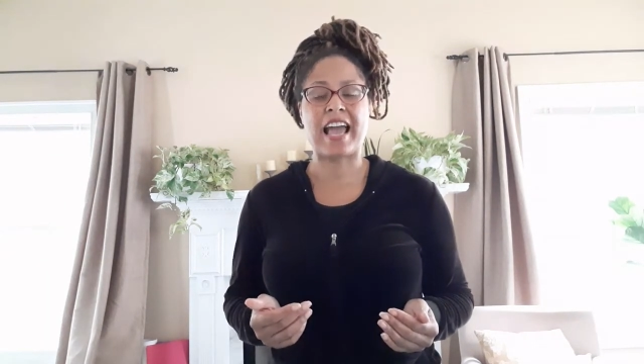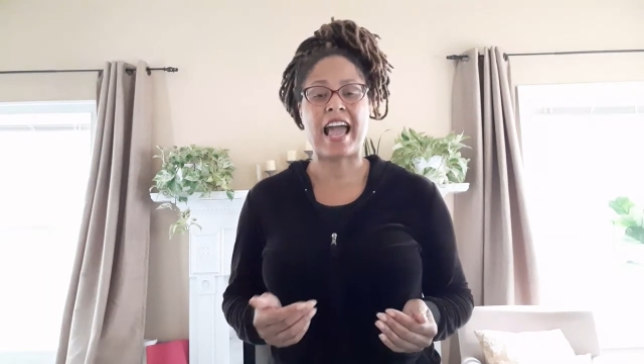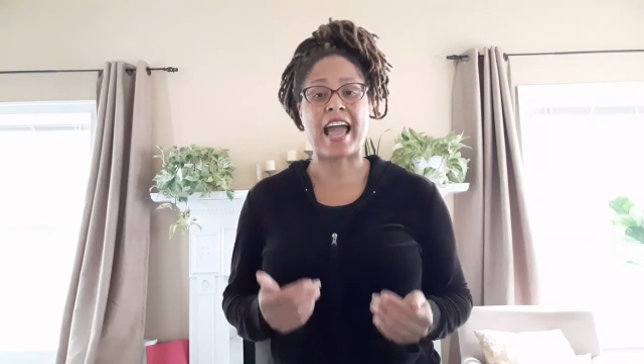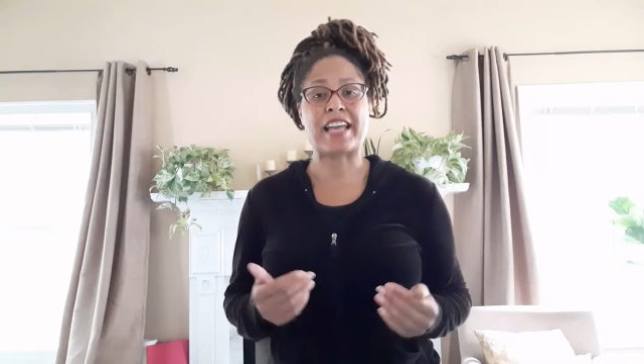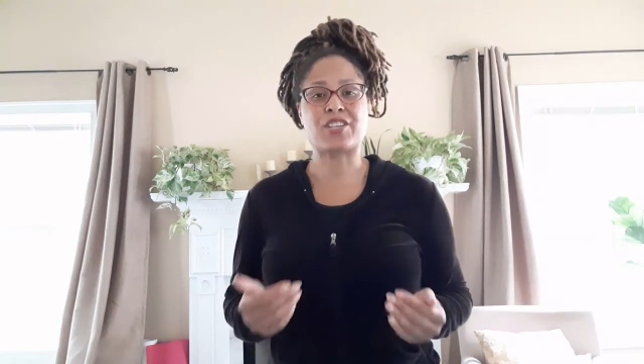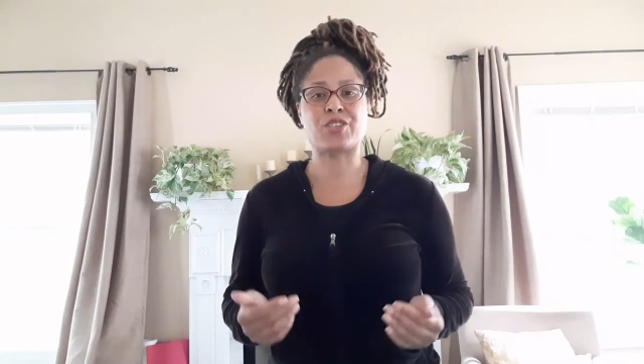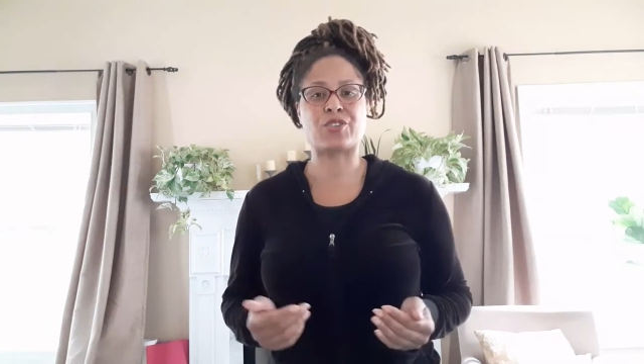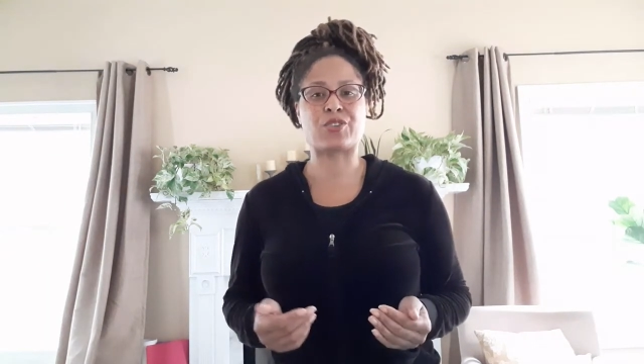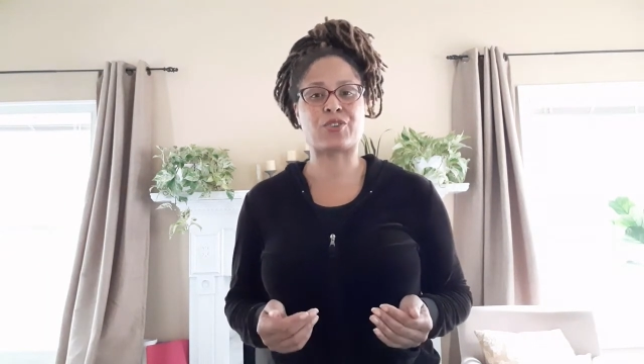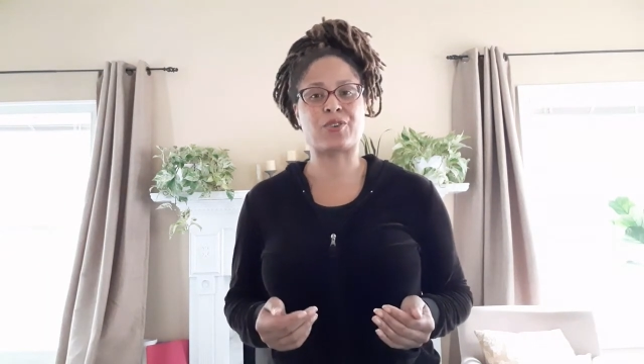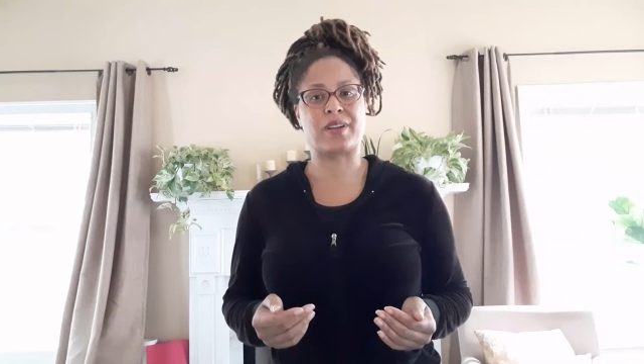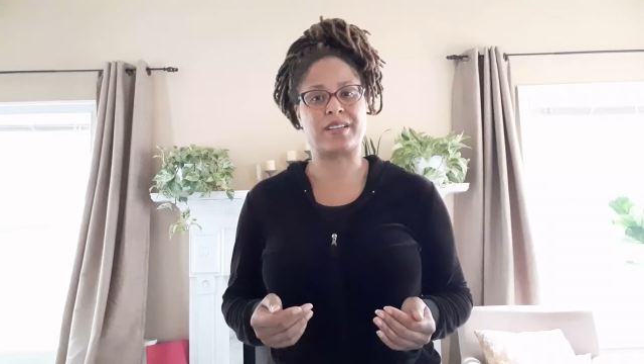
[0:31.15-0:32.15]
and
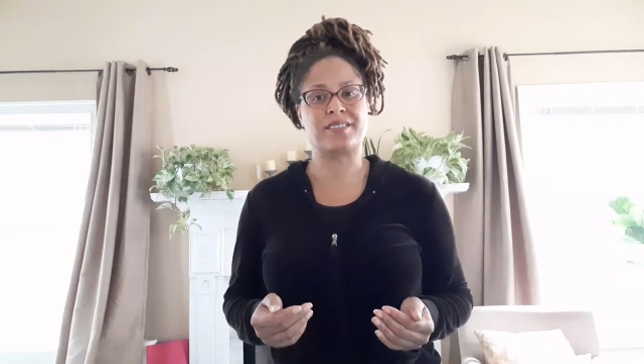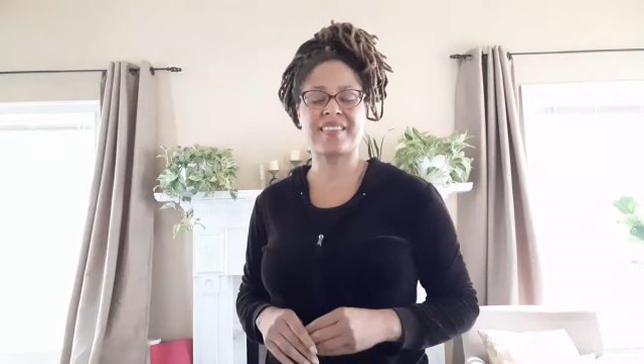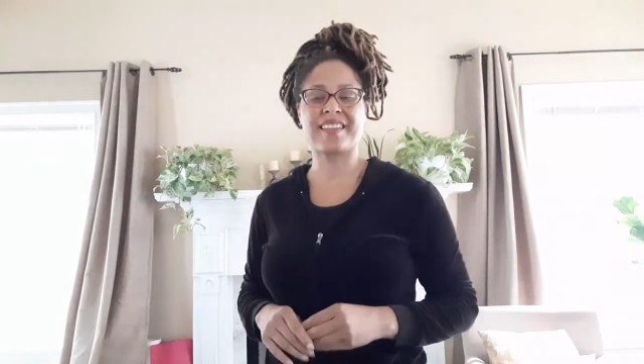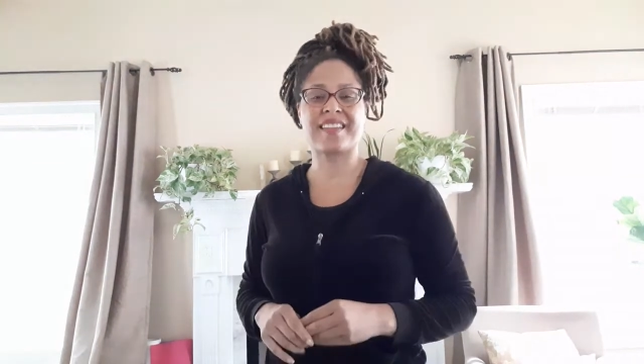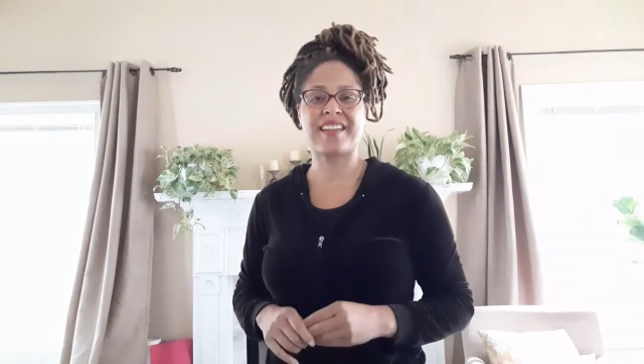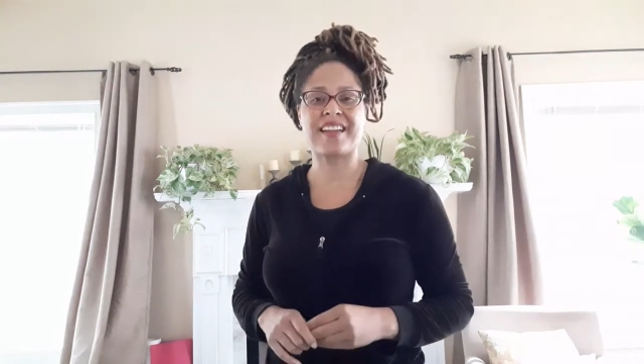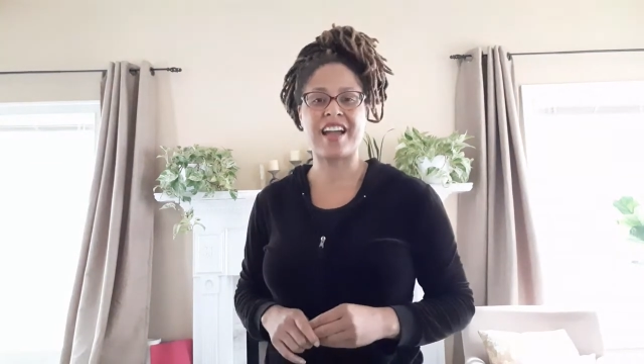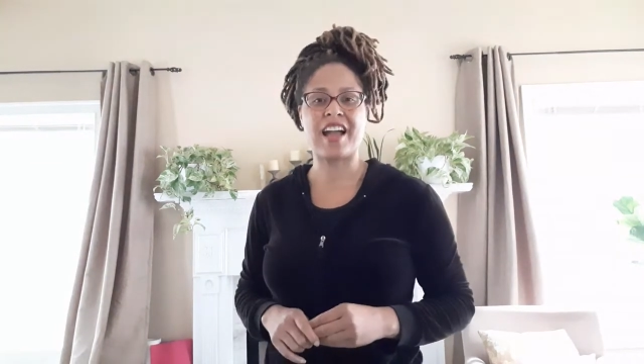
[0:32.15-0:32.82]
endurance.